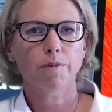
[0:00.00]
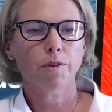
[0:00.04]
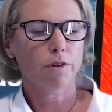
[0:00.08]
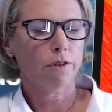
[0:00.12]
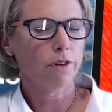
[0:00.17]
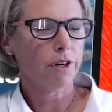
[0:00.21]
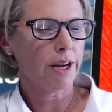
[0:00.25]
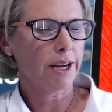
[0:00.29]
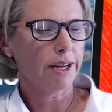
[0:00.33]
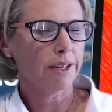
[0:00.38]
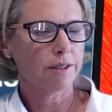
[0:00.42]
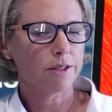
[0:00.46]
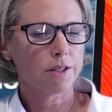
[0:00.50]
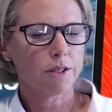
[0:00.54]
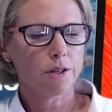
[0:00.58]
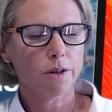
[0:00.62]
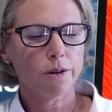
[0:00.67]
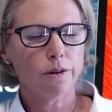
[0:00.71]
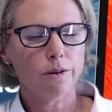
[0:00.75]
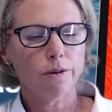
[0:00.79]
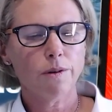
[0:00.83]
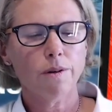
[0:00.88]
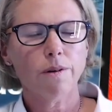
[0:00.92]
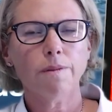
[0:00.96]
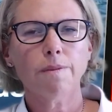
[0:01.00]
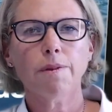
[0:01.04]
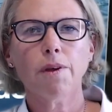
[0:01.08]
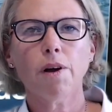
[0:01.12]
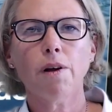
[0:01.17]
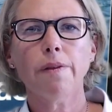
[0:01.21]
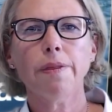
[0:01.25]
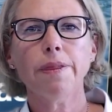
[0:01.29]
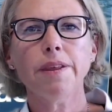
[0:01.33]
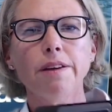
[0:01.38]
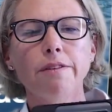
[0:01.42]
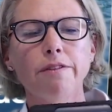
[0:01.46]
All right, so
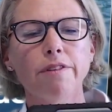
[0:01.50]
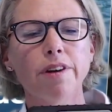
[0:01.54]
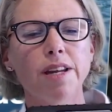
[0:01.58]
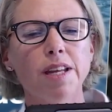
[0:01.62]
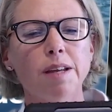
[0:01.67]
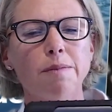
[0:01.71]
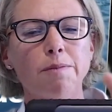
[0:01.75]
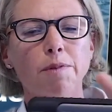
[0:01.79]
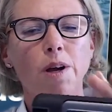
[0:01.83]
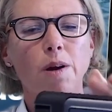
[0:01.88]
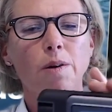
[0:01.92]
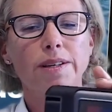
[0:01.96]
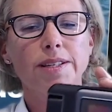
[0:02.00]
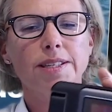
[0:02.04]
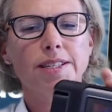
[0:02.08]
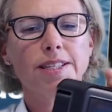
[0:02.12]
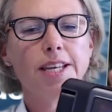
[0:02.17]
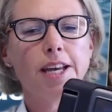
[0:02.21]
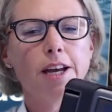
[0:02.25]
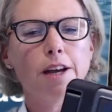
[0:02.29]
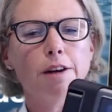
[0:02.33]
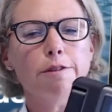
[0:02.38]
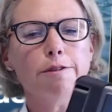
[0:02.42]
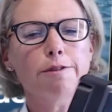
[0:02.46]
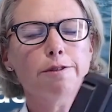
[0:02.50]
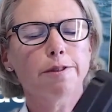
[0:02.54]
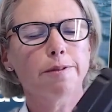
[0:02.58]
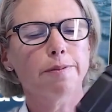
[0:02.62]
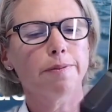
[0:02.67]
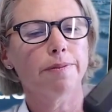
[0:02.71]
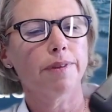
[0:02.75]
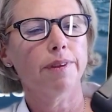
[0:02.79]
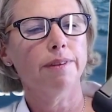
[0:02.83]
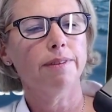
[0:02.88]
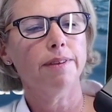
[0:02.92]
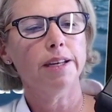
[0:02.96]
on the Iridium GO itself,
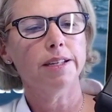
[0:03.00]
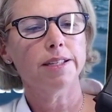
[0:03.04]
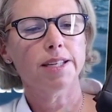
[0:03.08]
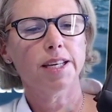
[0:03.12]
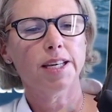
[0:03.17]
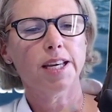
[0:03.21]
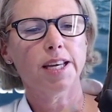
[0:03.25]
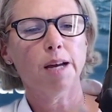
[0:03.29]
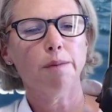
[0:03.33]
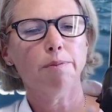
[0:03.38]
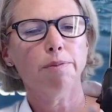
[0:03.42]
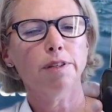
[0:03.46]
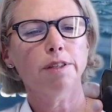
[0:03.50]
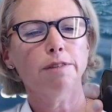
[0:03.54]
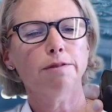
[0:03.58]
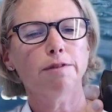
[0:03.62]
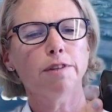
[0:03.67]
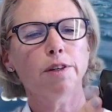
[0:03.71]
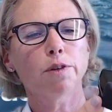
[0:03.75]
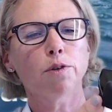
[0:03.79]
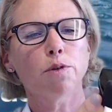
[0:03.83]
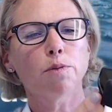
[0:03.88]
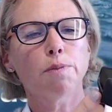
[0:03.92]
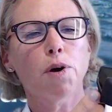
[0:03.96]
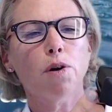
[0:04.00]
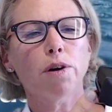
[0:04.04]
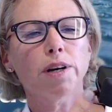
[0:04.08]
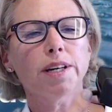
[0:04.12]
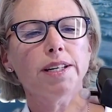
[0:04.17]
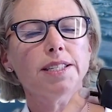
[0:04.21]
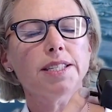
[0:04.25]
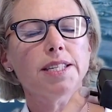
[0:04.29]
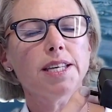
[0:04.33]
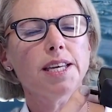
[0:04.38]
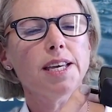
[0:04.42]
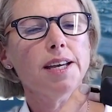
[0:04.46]
there's a couple of little
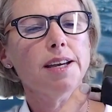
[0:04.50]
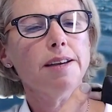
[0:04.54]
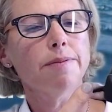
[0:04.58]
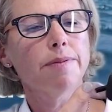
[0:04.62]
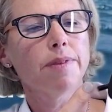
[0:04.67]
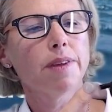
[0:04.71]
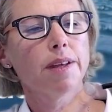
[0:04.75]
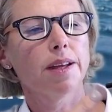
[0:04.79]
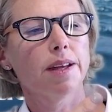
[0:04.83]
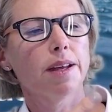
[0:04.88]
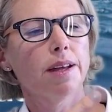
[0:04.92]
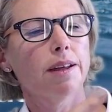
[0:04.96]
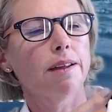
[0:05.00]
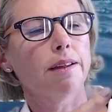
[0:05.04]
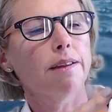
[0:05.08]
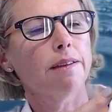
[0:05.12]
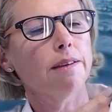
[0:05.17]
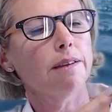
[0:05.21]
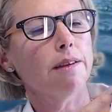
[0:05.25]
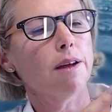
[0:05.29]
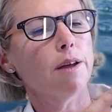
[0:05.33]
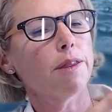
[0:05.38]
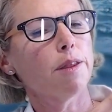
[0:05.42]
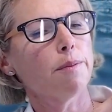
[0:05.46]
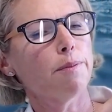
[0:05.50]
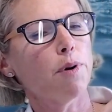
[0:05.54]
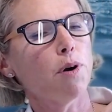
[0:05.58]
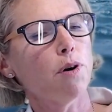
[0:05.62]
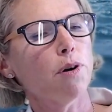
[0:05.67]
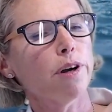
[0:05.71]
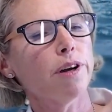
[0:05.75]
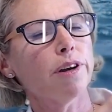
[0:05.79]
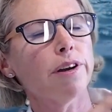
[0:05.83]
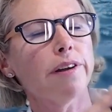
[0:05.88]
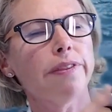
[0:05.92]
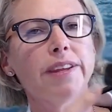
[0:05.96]
pockets here. The
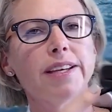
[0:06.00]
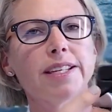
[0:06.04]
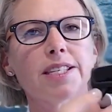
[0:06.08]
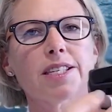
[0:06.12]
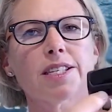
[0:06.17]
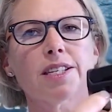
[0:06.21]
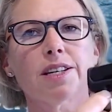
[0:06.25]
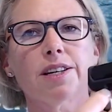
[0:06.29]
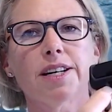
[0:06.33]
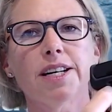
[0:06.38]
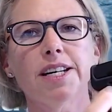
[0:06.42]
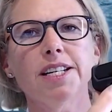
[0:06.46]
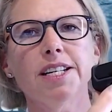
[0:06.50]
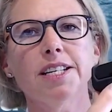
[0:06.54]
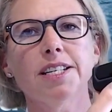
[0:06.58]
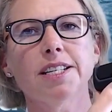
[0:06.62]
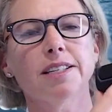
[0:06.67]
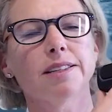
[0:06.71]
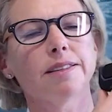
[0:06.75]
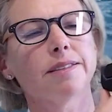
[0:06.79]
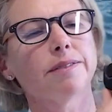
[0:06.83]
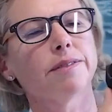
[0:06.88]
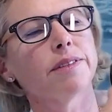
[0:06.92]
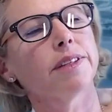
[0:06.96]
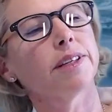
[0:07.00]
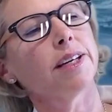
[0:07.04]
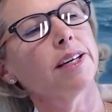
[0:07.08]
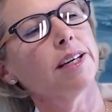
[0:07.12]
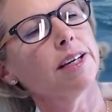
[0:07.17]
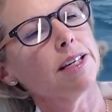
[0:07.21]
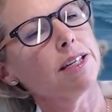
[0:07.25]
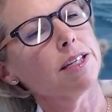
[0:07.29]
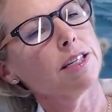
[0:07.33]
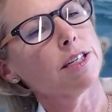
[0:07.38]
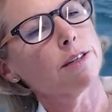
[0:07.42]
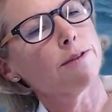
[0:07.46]
pocket on this side
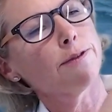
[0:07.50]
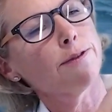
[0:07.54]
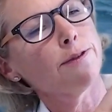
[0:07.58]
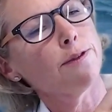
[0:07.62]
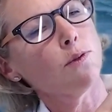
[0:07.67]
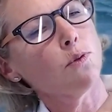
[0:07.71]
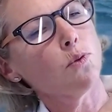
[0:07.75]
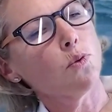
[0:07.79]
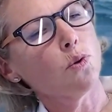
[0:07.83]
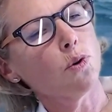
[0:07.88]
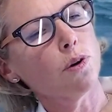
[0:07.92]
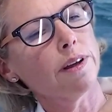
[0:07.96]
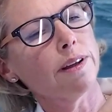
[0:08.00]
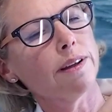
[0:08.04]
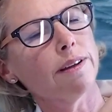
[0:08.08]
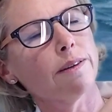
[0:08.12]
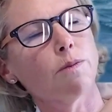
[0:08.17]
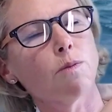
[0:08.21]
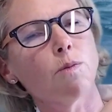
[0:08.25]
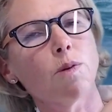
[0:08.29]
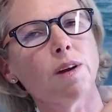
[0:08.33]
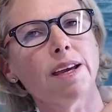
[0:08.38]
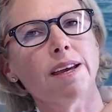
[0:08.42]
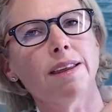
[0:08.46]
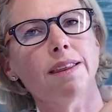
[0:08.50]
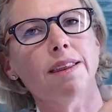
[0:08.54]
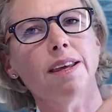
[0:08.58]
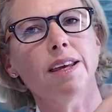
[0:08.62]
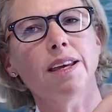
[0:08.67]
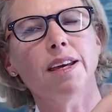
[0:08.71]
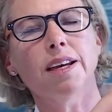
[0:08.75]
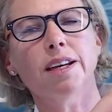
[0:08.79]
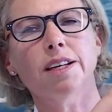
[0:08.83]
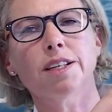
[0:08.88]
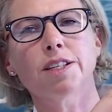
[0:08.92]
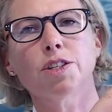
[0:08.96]
is for where
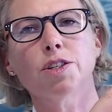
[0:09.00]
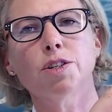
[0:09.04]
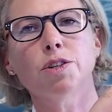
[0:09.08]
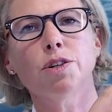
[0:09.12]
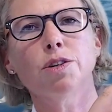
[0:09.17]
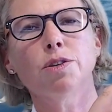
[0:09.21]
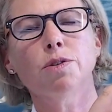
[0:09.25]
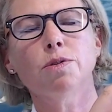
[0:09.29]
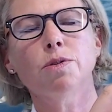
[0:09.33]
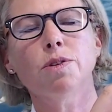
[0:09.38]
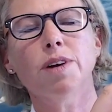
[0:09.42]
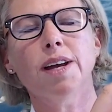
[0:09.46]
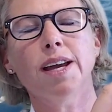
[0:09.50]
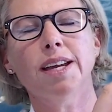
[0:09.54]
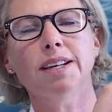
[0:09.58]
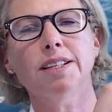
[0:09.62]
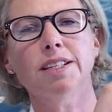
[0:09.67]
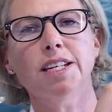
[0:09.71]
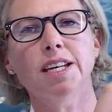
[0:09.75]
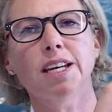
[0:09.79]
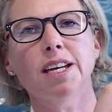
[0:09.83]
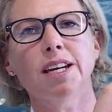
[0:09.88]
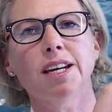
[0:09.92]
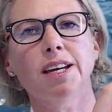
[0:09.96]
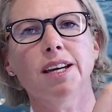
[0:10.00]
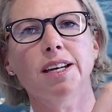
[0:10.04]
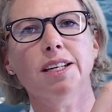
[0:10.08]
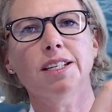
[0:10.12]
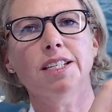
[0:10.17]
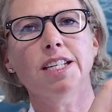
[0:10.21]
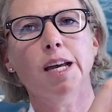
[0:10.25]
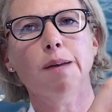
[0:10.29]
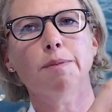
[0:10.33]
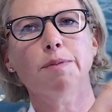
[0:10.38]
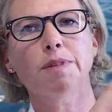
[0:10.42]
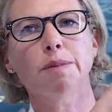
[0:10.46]
the external antenna
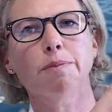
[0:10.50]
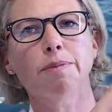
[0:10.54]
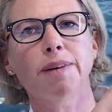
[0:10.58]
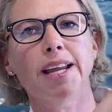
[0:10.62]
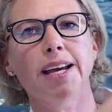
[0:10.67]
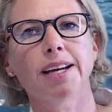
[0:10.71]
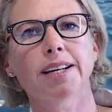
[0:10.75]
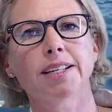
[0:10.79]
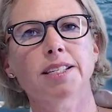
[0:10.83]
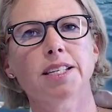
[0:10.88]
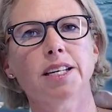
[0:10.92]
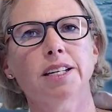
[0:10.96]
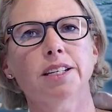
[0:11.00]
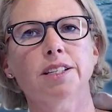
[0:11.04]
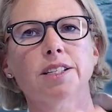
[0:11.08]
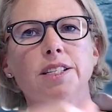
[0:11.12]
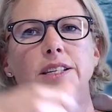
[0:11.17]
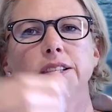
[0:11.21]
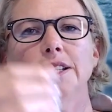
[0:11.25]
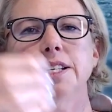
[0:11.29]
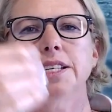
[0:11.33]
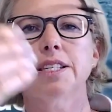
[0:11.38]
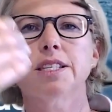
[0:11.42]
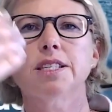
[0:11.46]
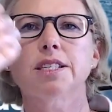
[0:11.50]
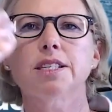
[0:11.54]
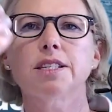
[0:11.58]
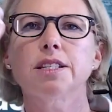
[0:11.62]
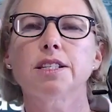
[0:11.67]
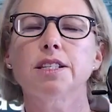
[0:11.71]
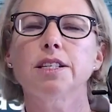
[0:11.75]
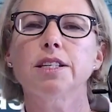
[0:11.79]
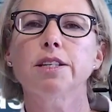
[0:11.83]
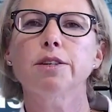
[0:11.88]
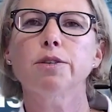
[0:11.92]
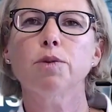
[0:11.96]
adapter plugs in. So this
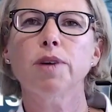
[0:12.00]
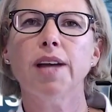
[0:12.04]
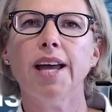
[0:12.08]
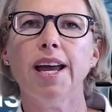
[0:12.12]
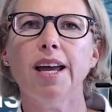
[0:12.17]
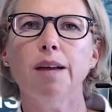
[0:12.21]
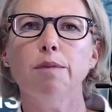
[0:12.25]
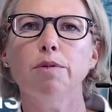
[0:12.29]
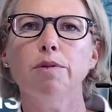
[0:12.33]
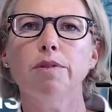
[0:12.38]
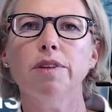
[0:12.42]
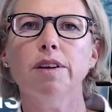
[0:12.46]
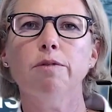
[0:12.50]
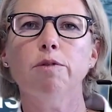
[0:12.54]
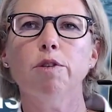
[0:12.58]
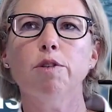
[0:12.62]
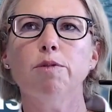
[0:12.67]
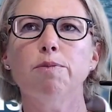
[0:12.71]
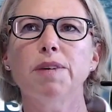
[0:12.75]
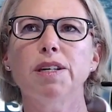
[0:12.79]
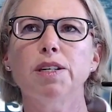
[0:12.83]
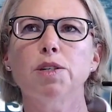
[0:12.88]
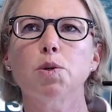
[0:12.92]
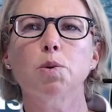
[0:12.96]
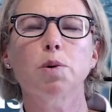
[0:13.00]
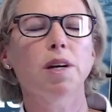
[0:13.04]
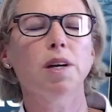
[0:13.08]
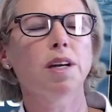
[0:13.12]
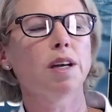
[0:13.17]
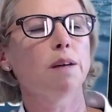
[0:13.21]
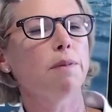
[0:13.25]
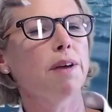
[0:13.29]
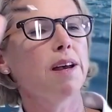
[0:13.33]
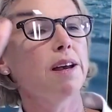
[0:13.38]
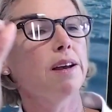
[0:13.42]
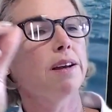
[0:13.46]
little cable that we've been
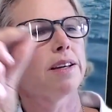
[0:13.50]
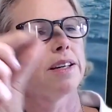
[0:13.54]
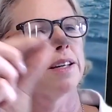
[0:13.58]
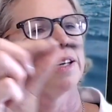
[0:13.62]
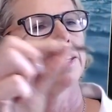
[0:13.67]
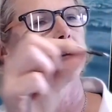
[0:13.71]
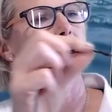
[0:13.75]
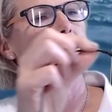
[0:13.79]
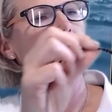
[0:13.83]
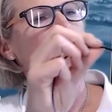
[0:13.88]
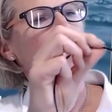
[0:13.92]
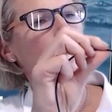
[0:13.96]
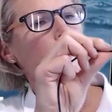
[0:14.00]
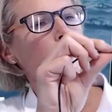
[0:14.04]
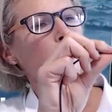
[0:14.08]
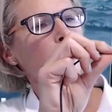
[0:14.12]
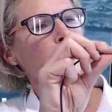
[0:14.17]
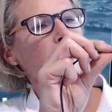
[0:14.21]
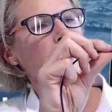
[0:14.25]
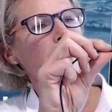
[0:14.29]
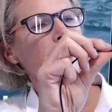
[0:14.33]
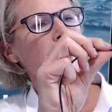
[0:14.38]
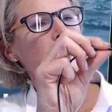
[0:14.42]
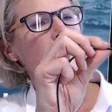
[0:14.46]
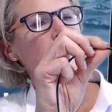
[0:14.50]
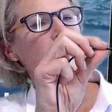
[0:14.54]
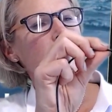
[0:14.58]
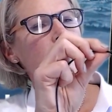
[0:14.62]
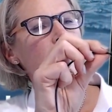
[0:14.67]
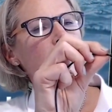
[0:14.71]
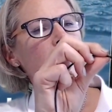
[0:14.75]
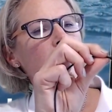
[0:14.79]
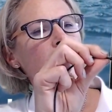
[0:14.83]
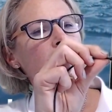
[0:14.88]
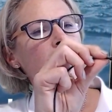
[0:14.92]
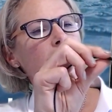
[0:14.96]
talking about plugs into
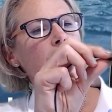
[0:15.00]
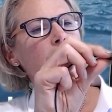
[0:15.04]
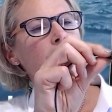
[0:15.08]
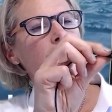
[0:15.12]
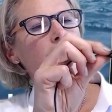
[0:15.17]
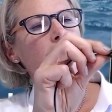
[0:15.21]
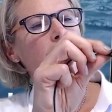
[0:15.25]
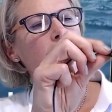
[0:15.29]
here,